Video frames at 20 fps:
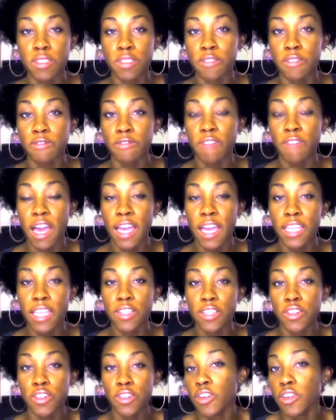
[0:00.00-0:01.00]
to fine
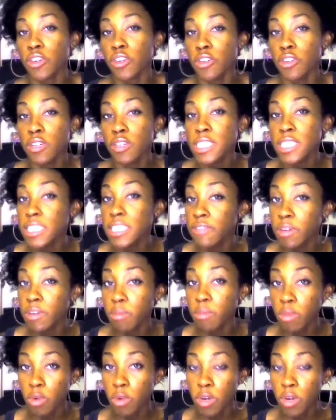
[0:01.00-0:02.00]
your curls even
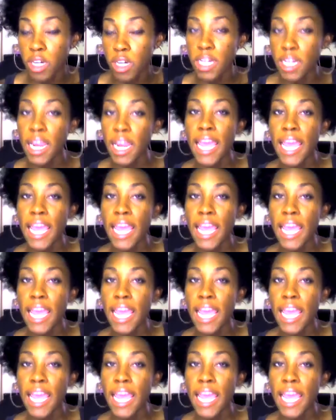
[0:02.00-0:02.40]
more,